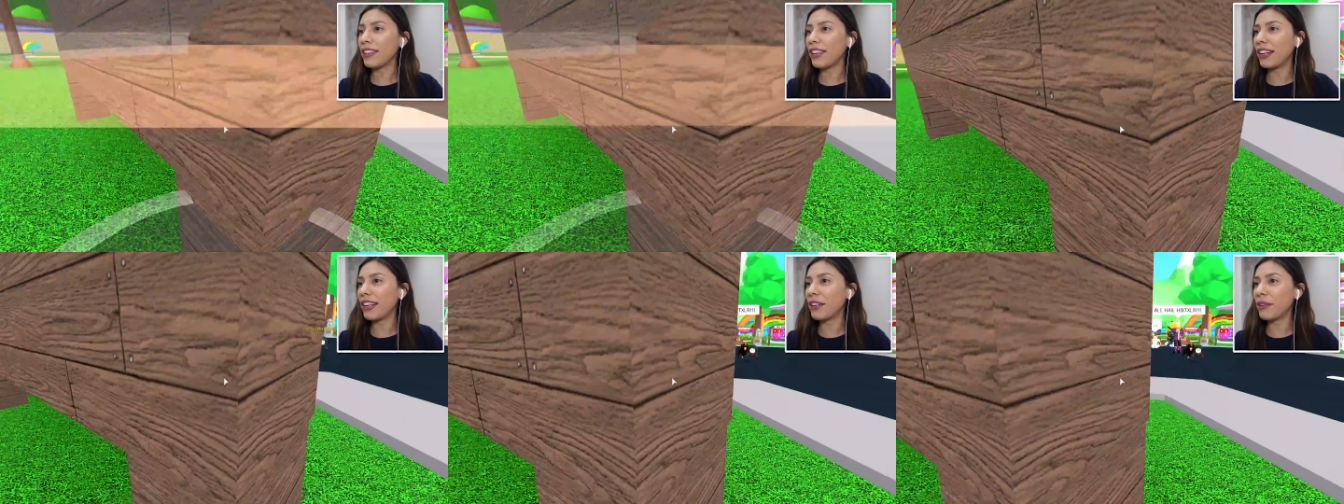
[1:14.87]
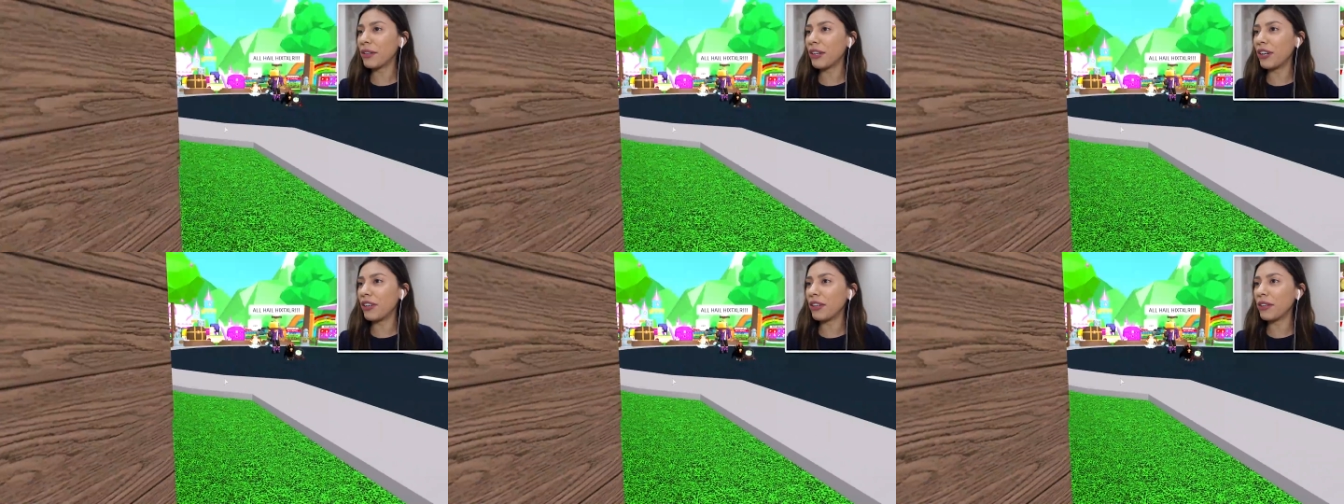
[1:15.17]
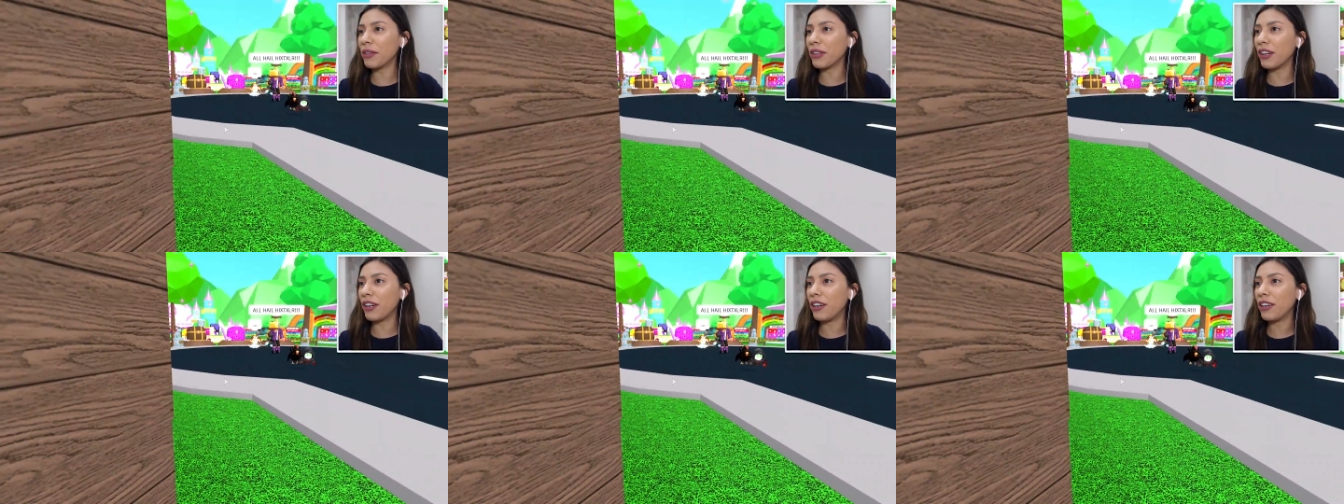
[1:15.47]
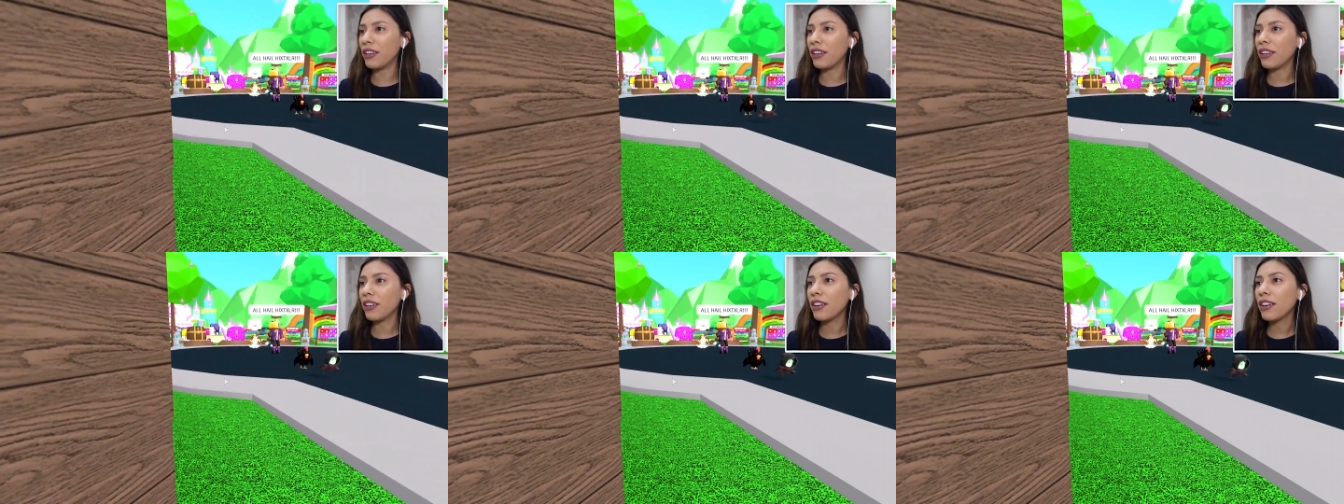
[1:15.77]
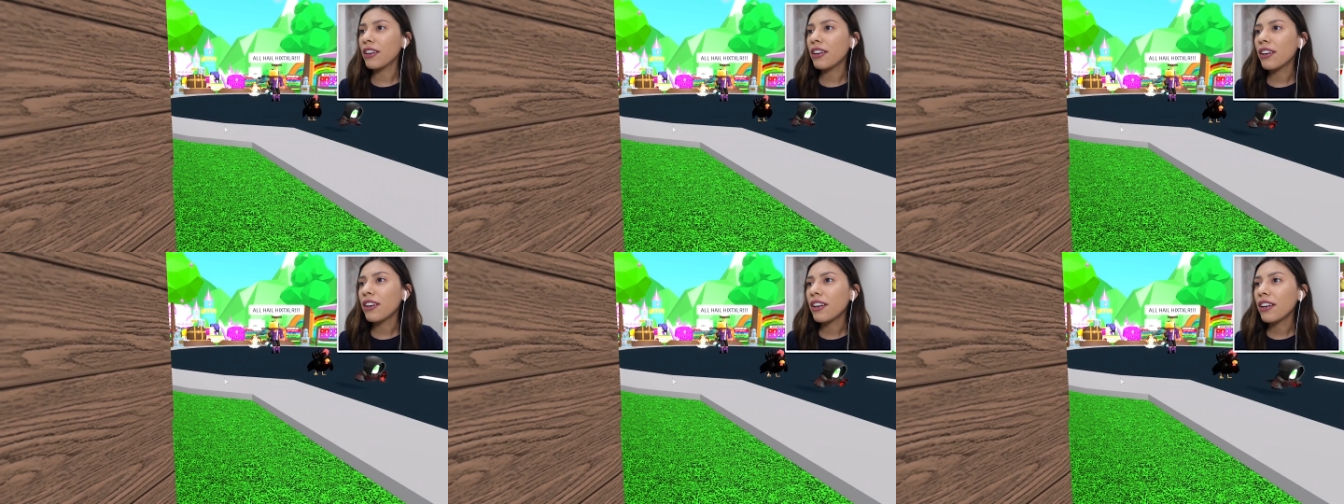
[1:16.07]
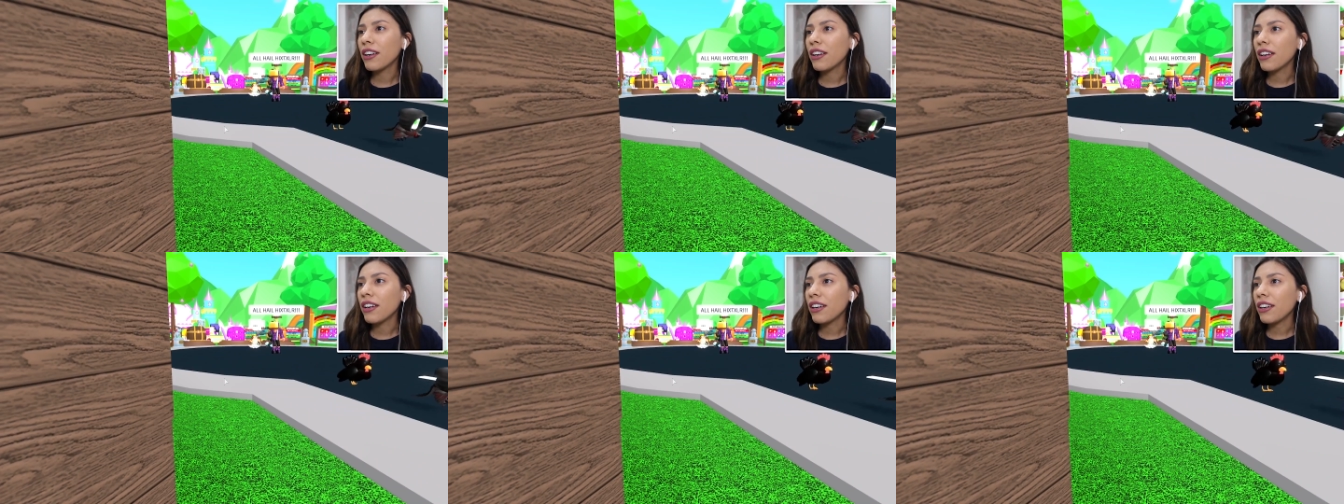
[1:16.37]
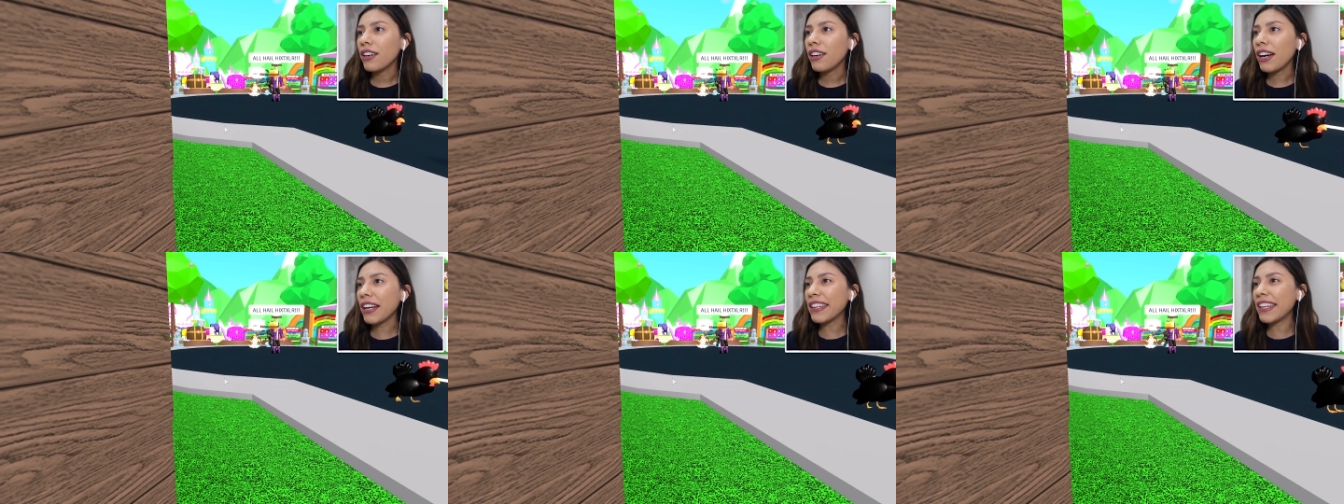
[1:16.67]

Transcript: All right, here we go. Here we go. I